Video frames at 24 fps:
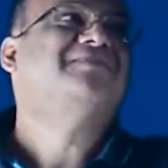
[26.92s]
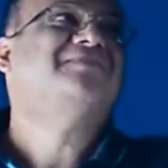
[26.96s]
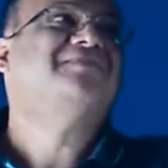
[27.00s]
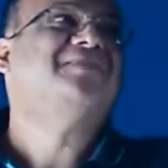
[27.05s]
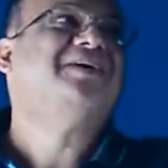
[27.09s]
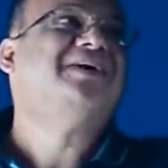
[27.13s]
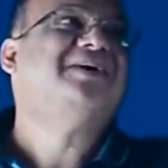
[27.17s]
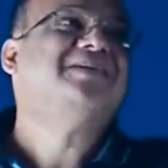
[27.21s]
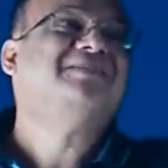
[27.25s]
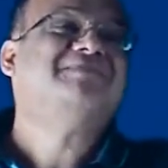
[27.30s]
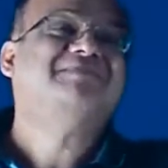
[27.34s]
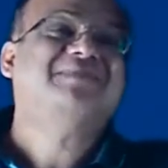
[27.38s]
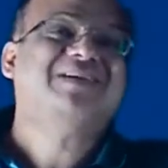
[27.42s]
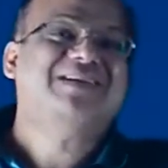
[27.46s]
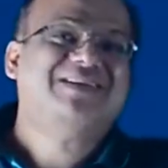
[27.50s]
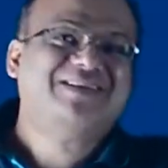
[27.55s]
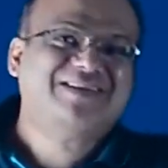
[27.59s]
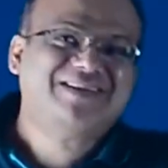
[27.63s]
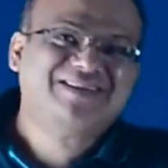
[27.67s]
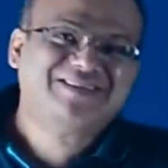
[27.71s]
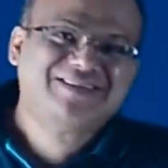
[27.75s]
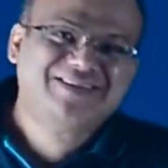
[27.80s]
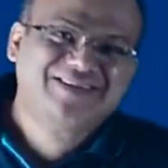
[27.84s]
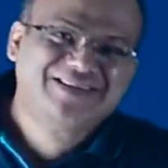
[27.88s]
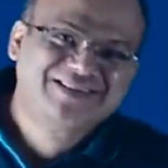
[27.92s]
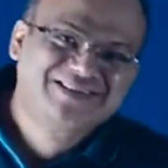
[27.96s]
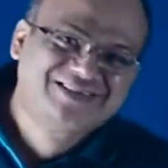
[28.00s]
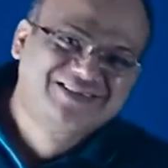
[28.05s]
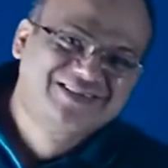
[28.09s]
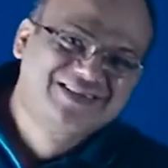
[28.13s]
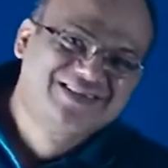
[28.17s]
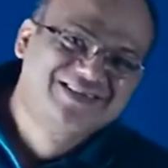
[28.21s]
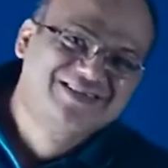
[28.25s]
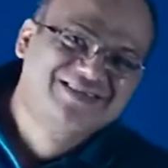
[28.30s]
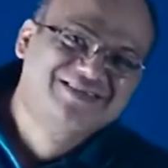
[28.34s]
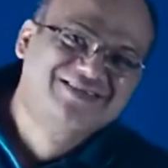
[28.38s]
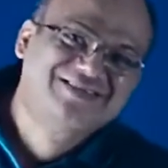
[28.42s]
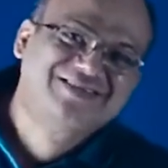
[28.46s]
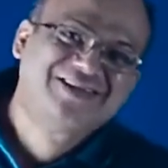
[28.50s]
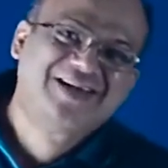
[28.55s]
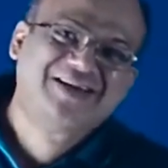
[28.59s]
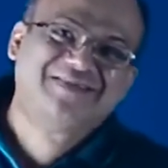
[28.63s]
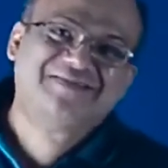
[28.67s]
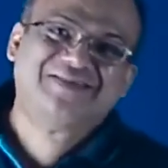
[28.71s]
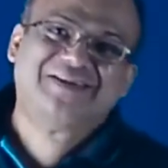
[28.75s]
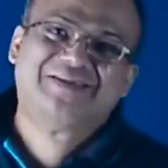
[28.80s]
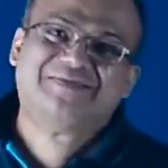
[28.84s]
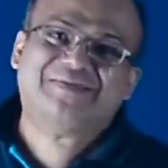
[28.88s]
1 meter, the distance
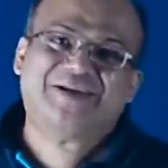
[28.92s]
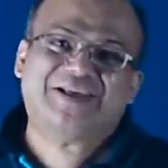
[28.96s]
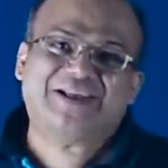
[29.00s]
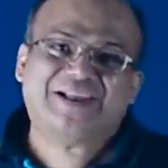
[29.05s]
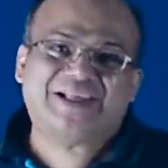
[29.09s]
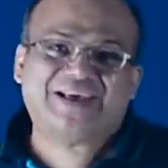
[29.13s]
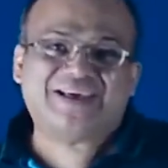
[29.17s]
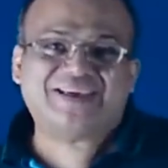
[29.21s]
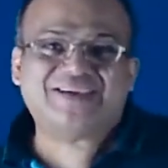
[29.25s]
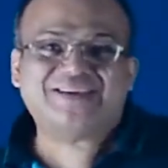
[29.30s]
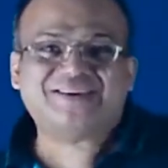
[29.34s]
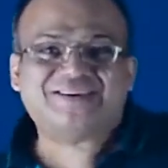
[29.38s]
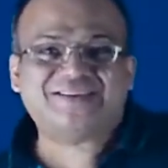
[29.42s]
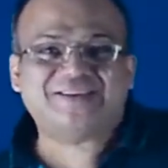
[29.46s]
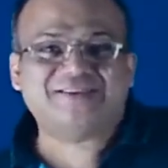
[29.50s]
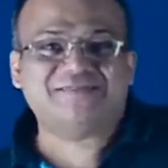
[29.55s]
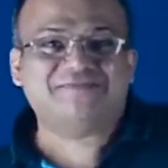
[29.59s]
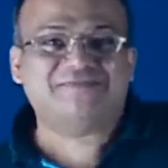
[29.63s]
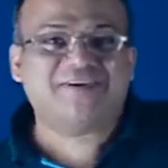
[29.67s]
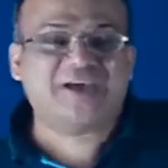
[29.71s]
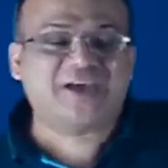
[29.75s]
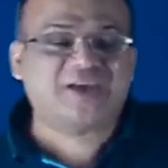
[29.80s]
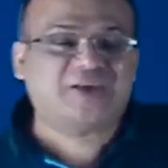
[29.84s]
traveled by light in